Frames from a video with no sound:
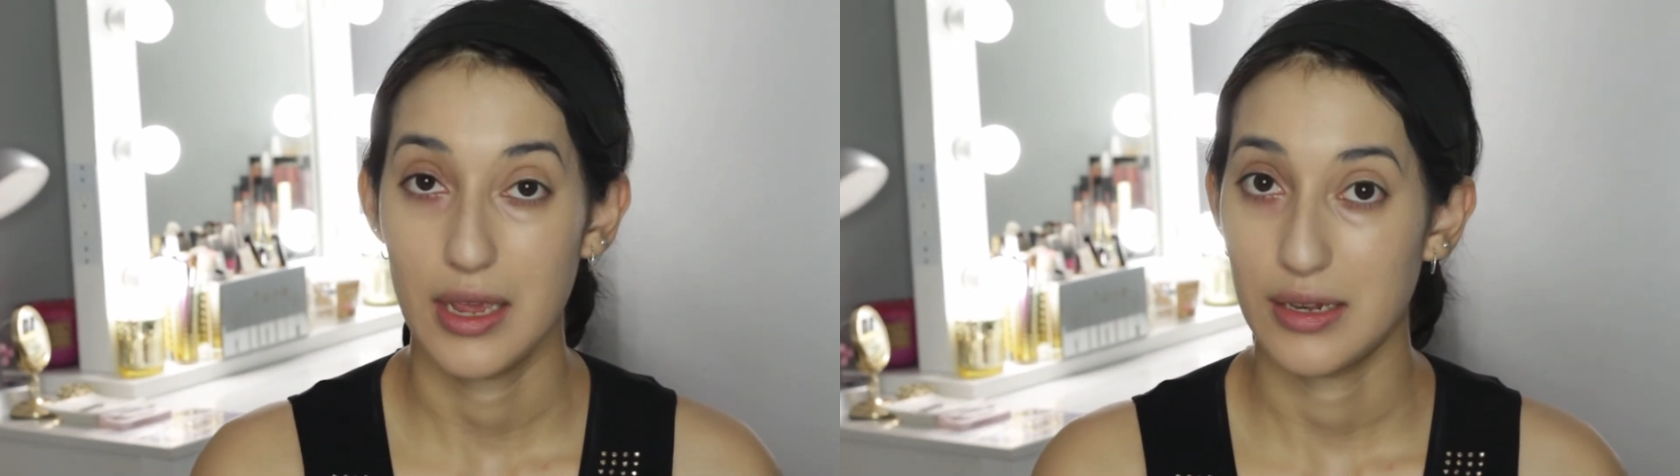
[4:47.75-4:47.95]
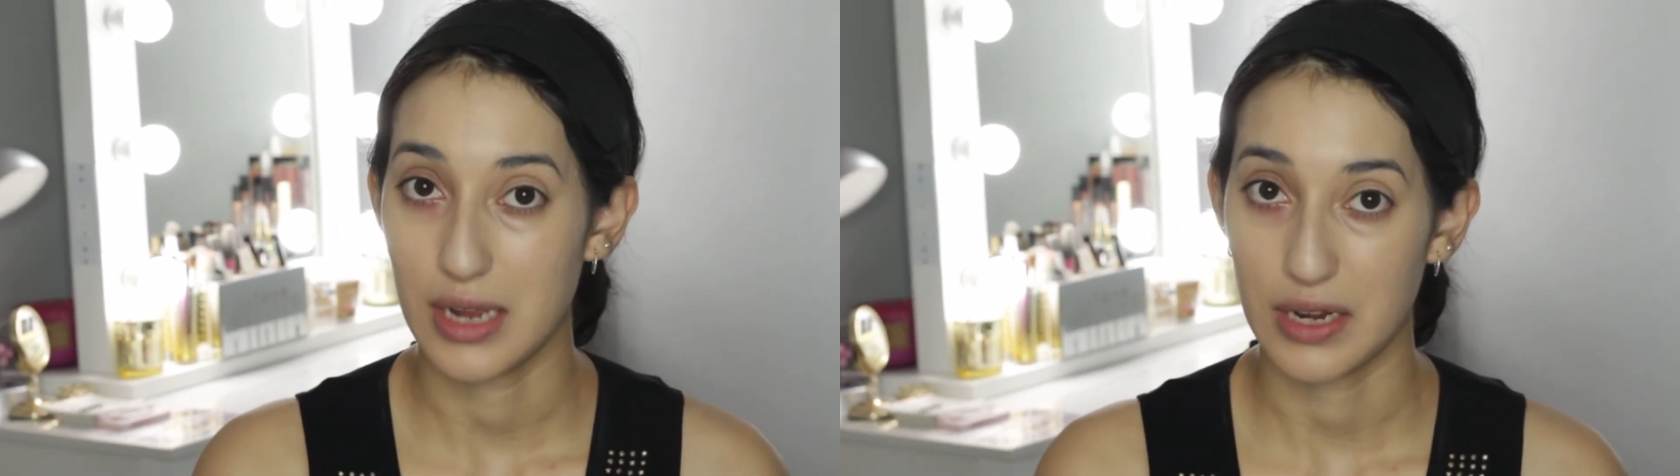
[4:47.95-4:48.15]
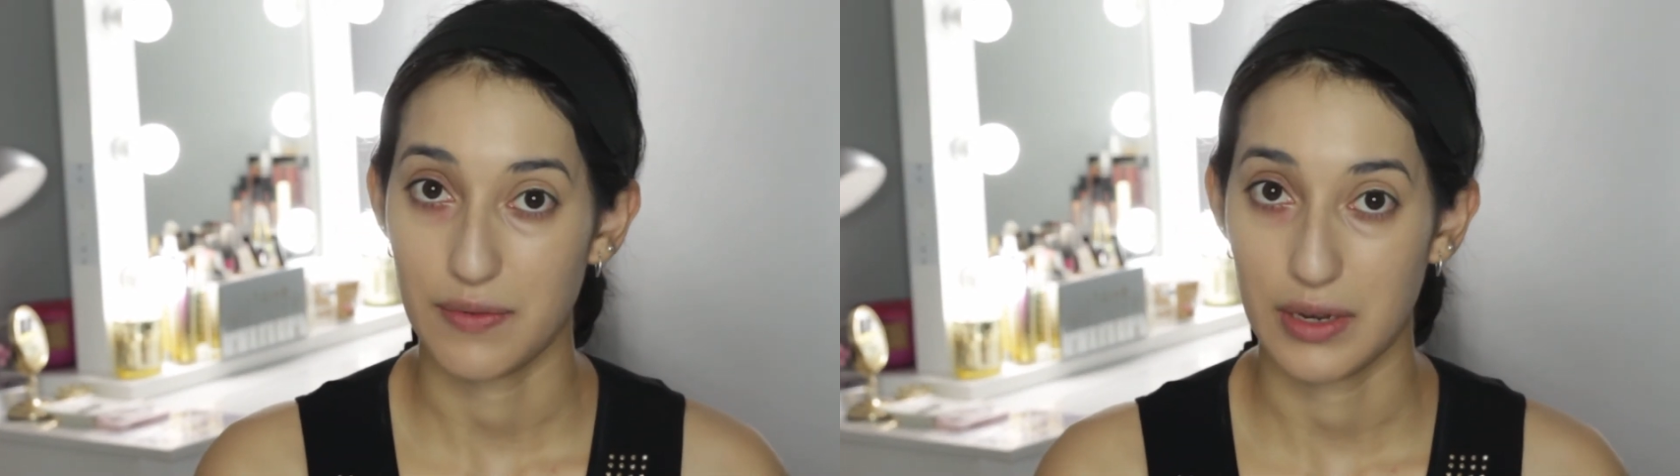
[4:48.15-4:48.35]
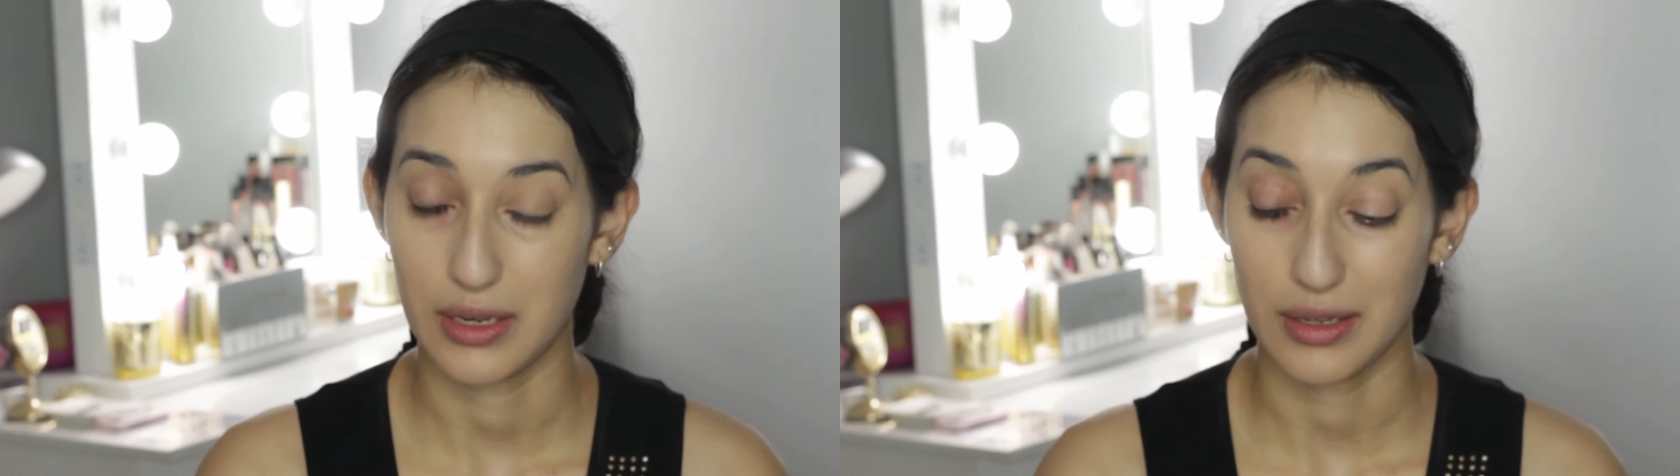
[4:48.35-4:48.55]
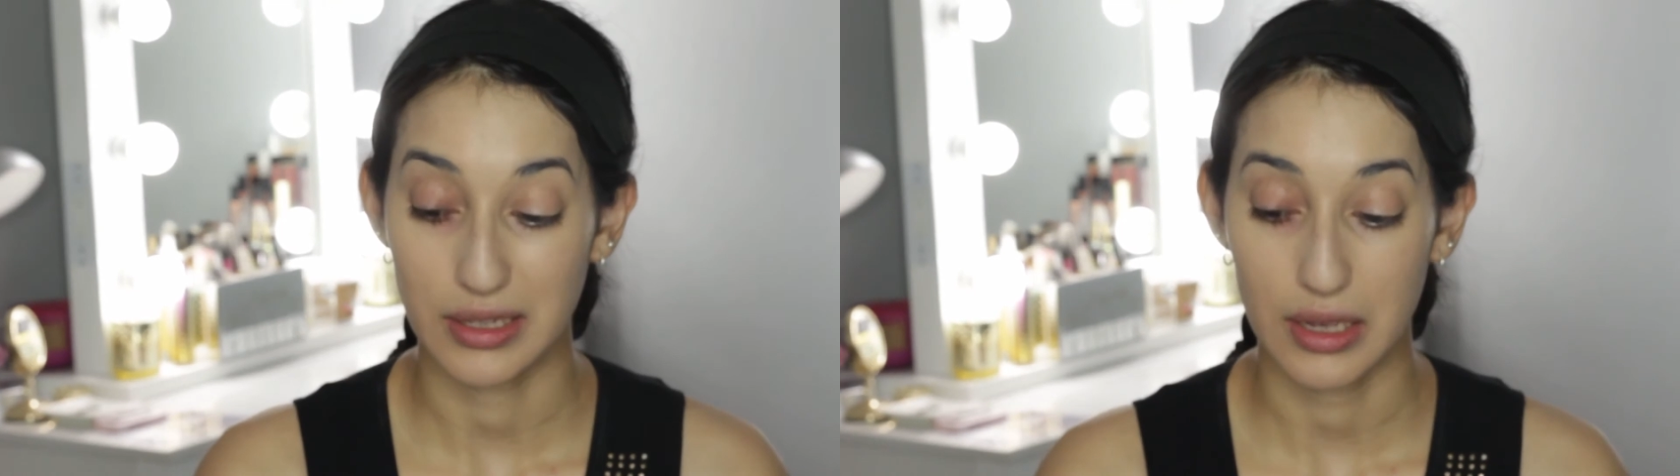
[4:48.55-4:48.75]
not
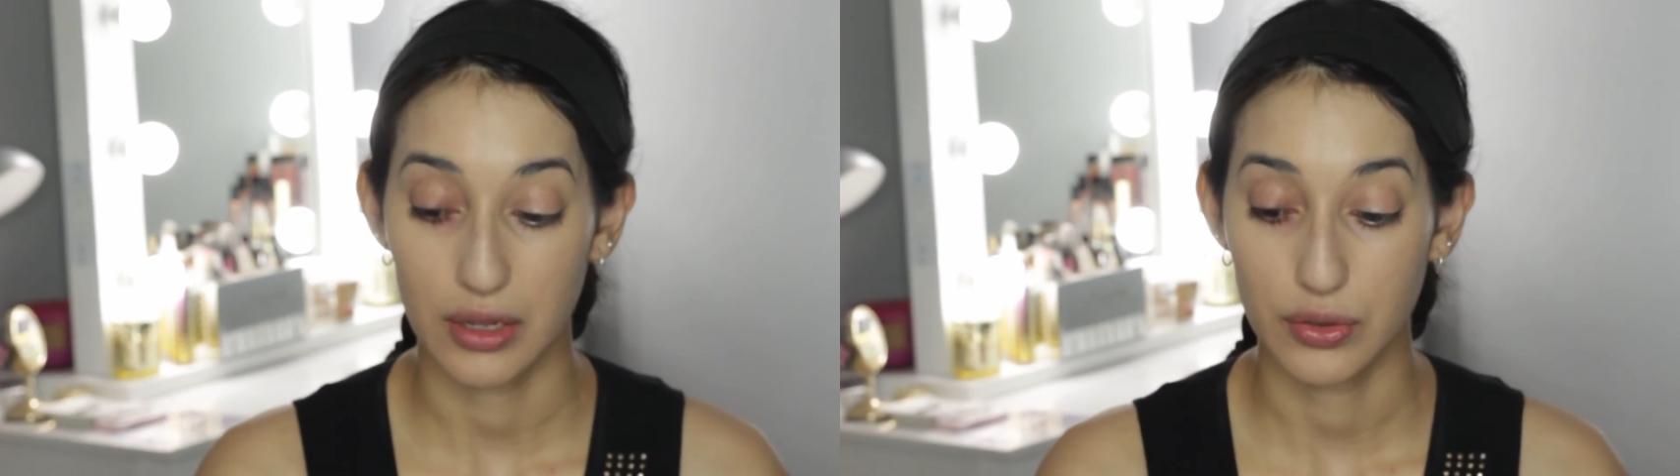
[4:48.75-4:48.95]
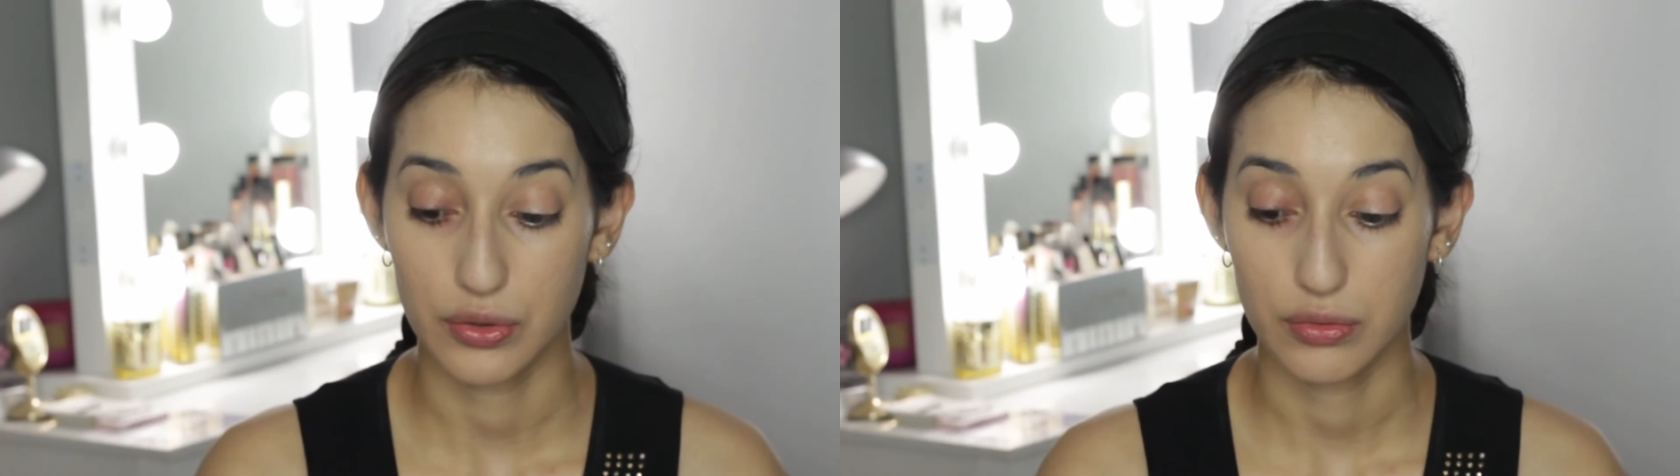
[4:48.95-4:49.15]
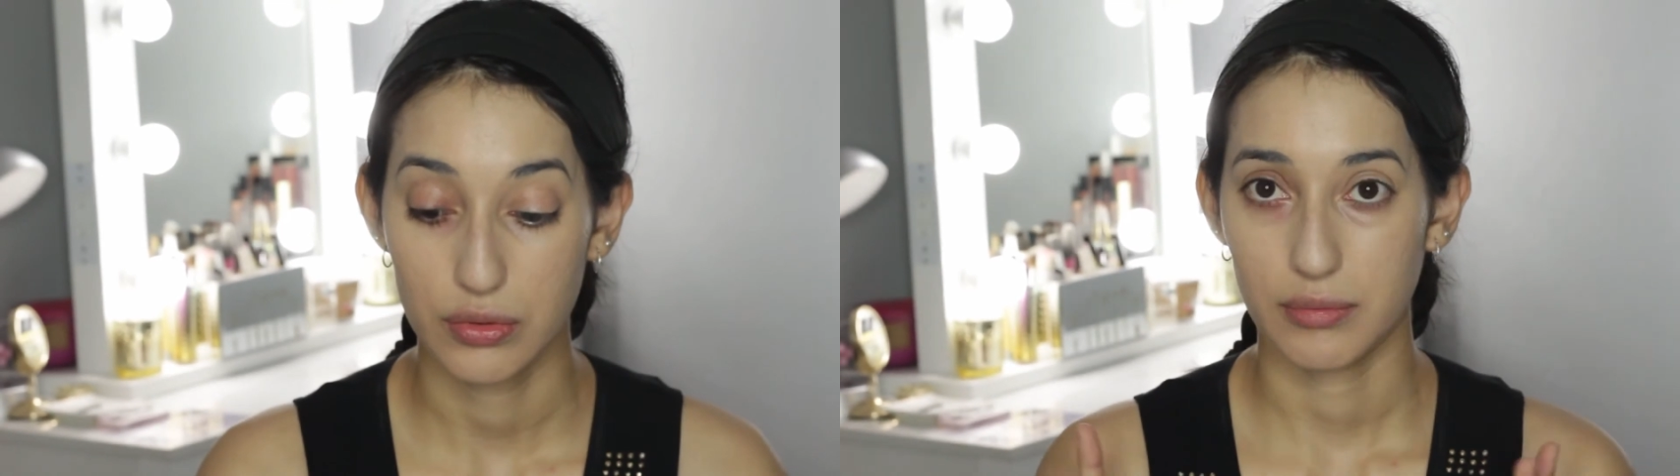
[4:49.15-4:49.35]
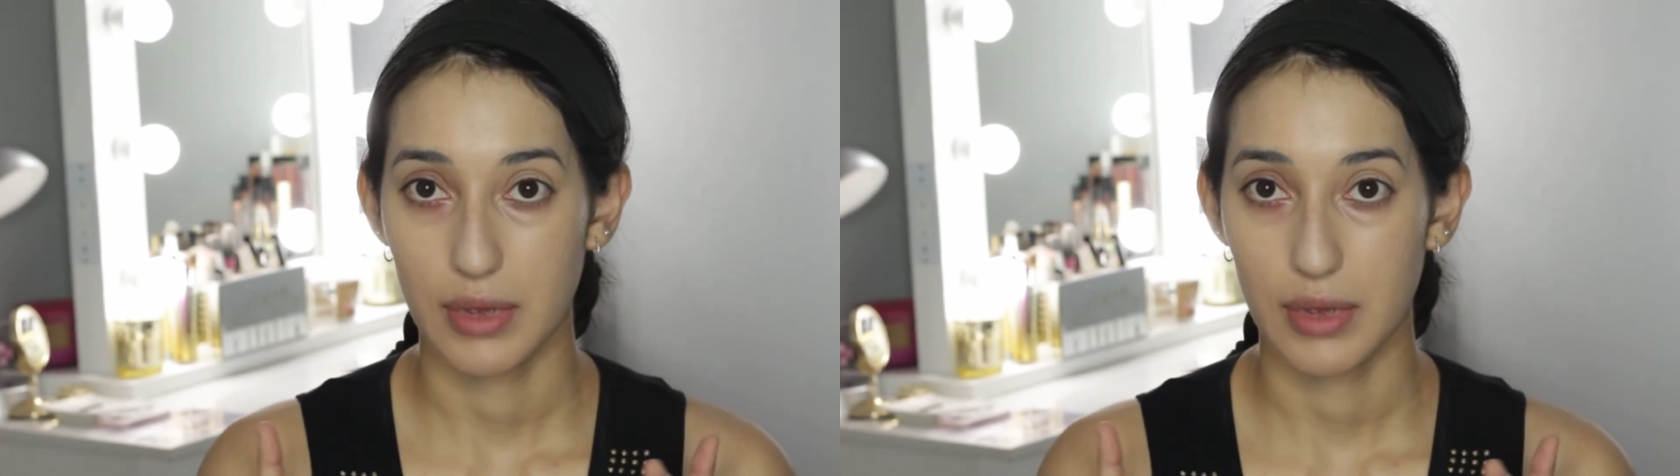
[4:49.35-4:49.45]
even yellow.